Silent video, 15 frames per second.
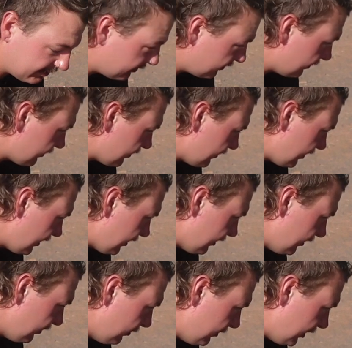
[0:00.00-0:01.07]
I thought it was going to take
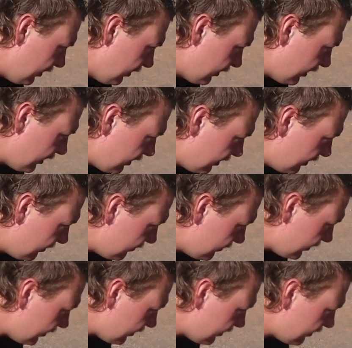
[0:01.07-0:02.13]
a little bit longer,
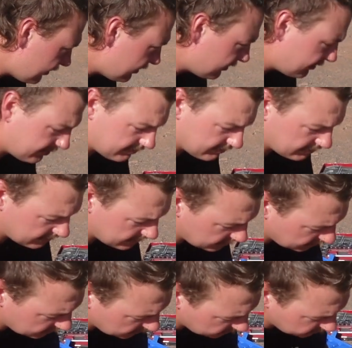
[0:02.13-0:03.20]
but just
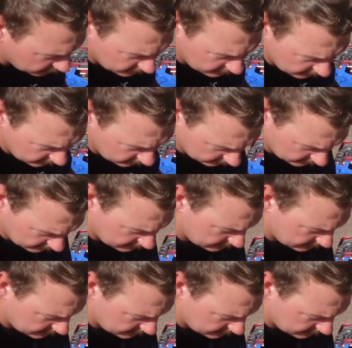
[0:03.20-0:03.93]
seemed to be flying through it.